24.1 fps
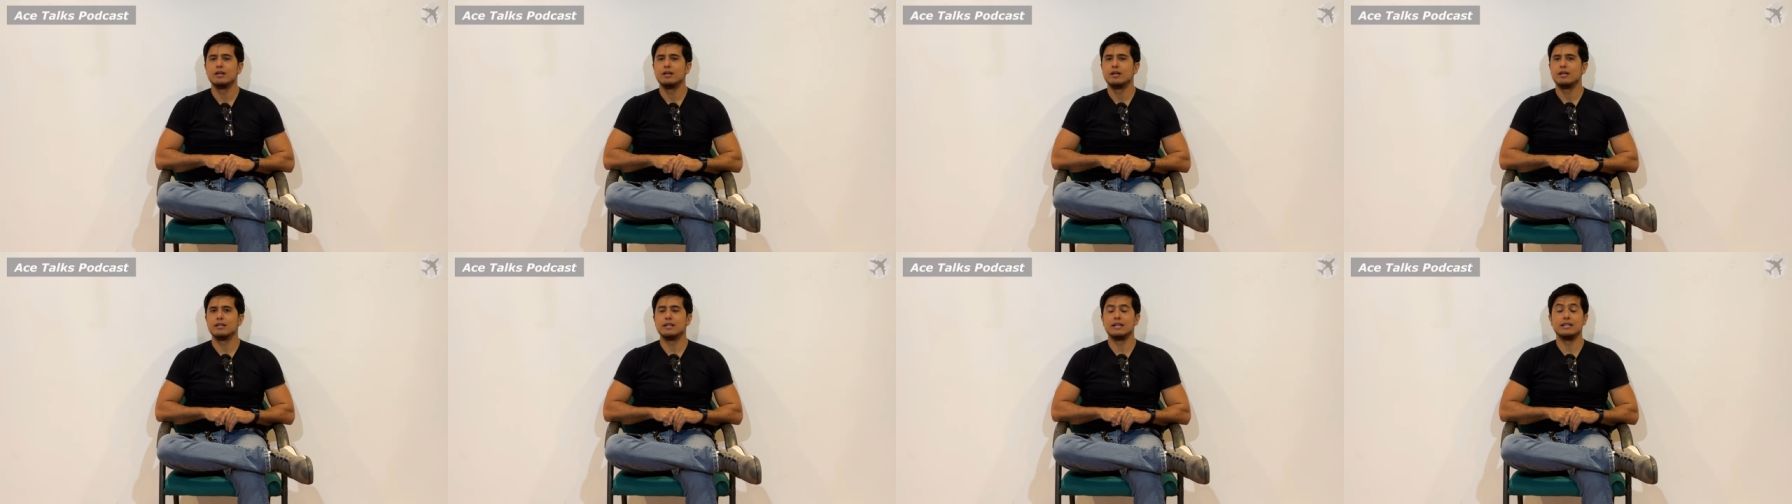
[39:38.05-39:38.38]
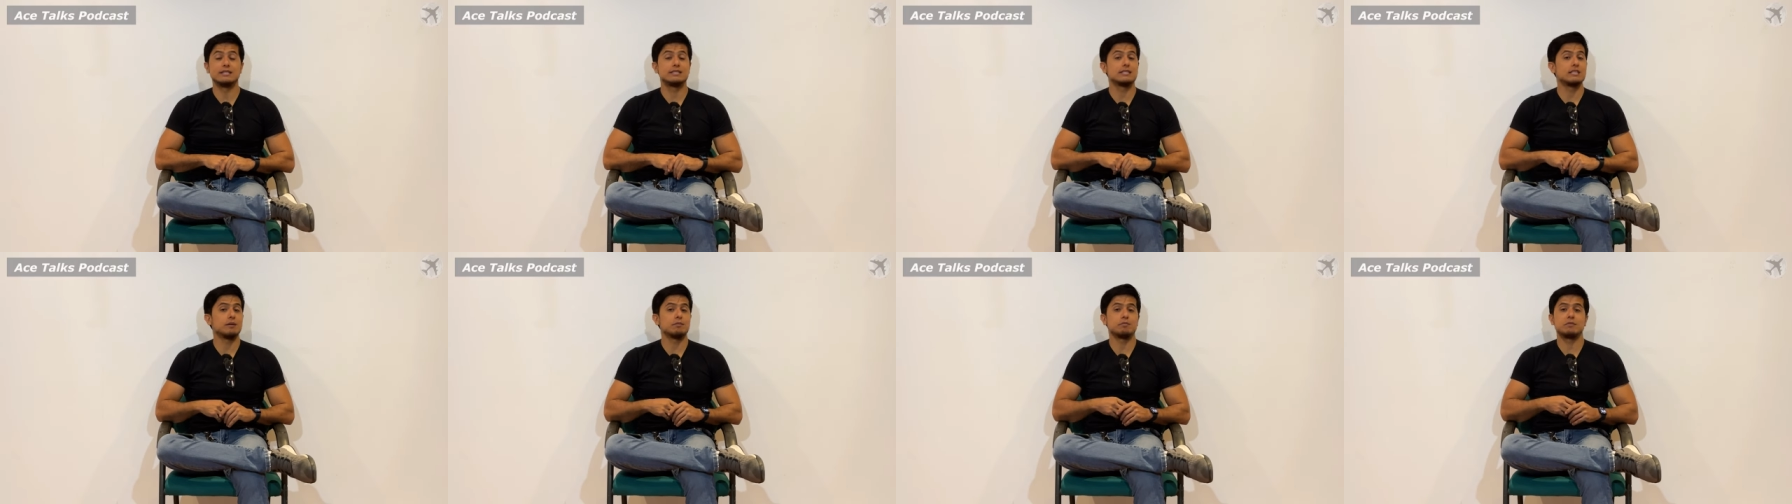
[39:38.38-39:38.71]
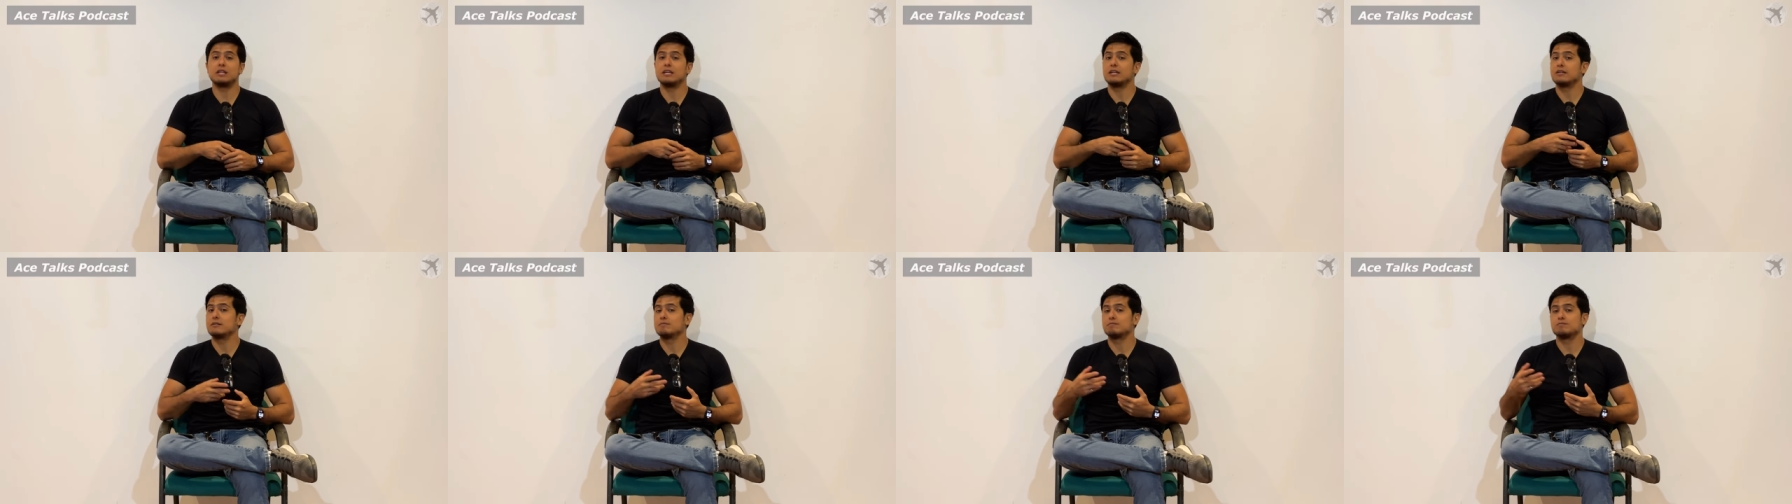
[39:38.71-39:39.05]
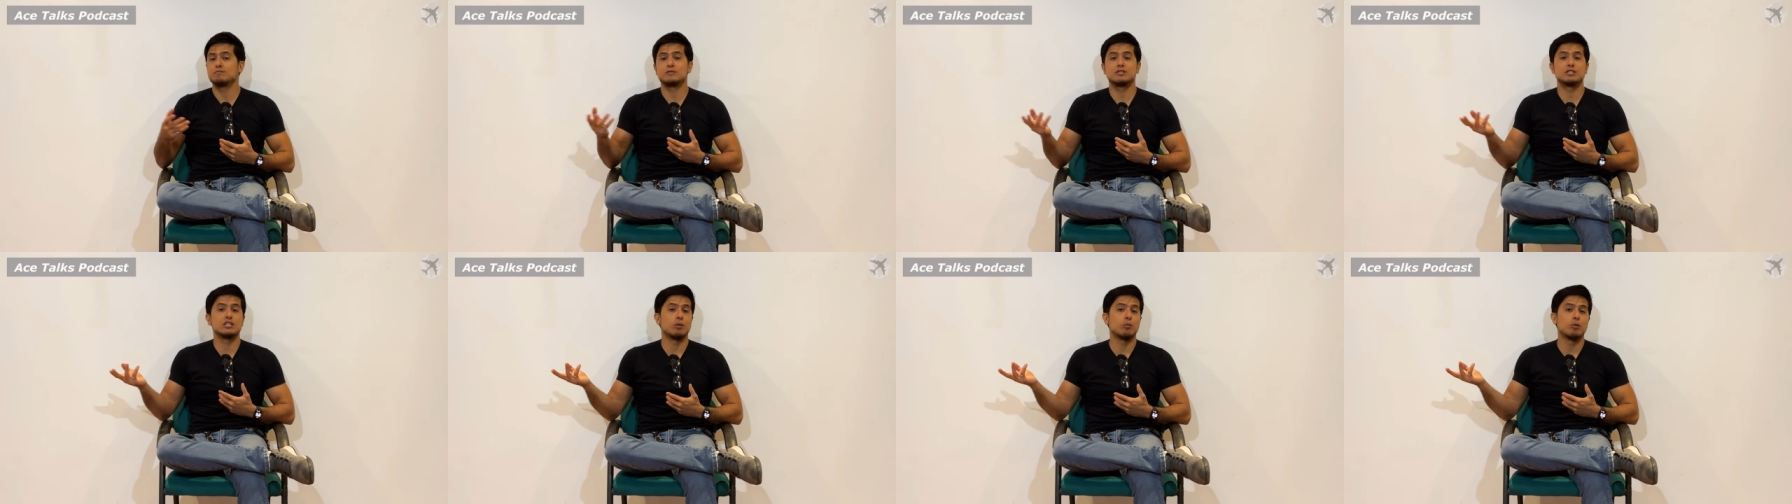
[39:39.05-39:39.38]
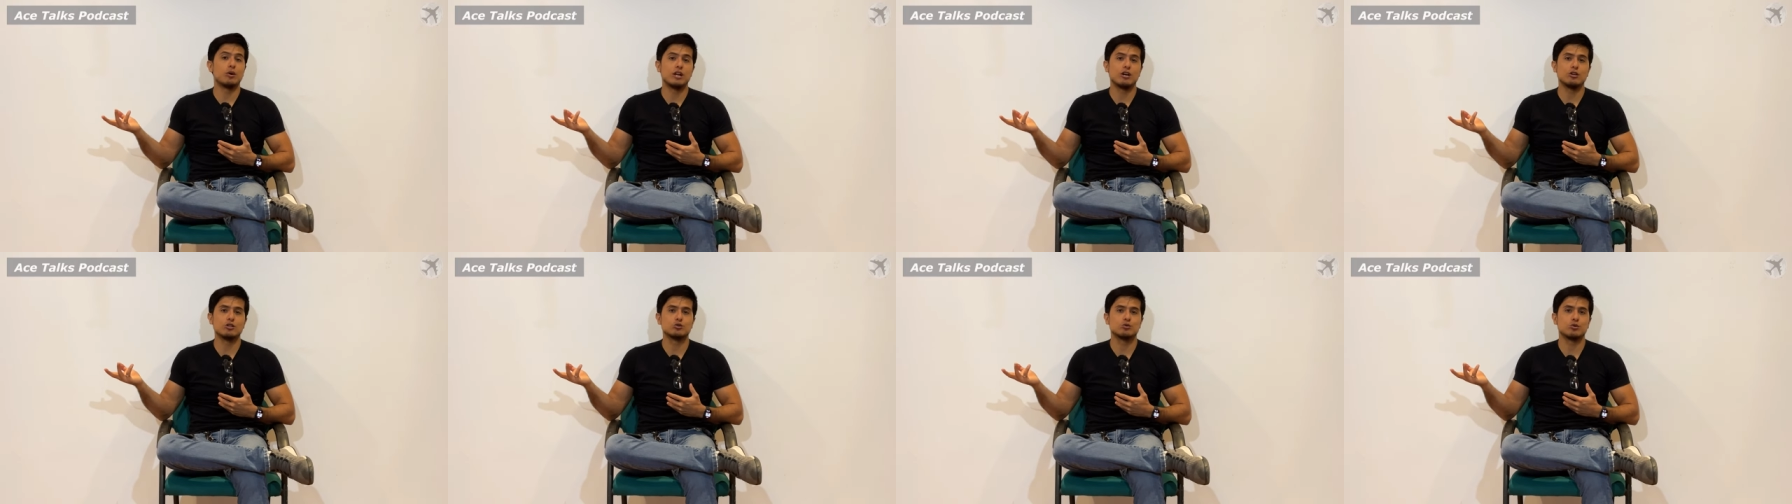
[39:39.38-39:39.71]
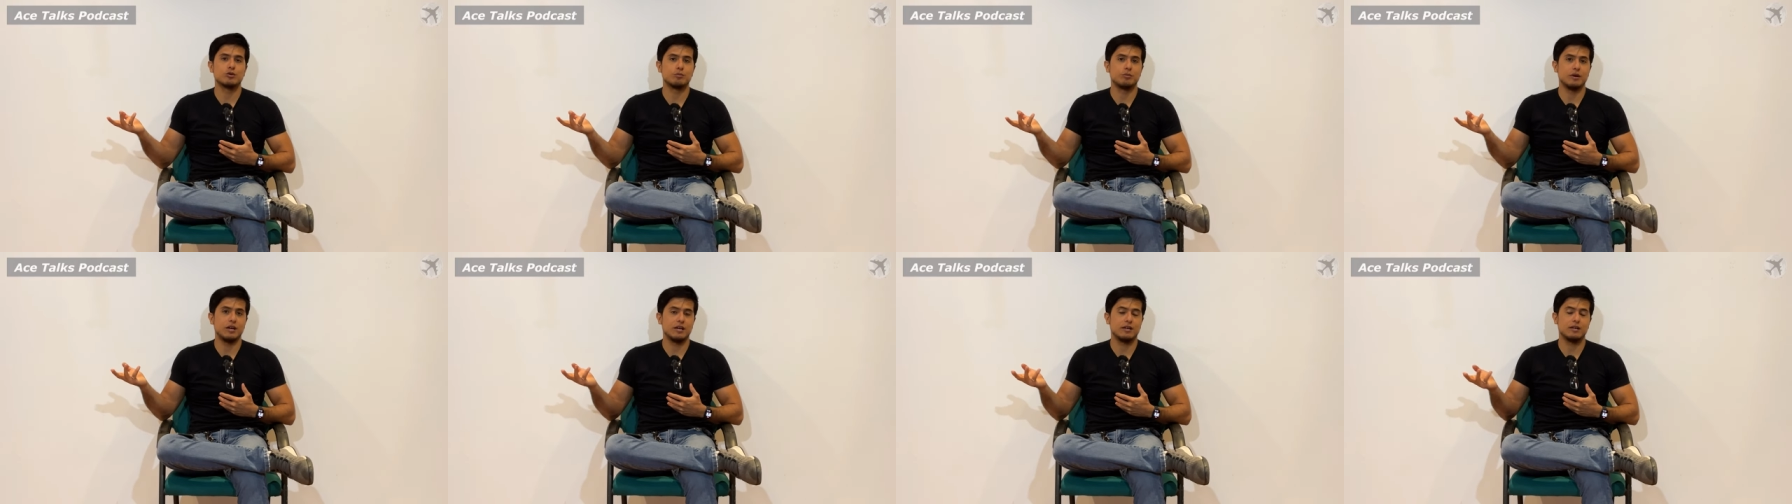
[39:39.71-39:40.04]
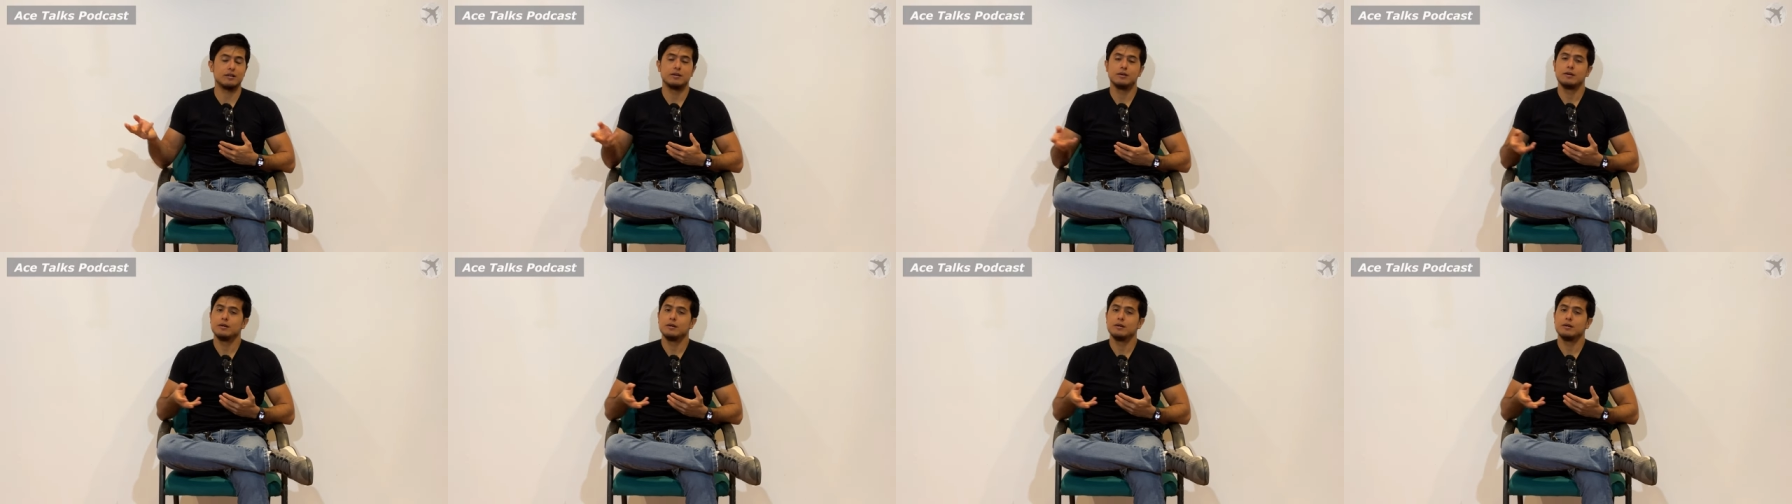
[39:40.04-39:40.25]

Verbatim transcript: than something someone else would make.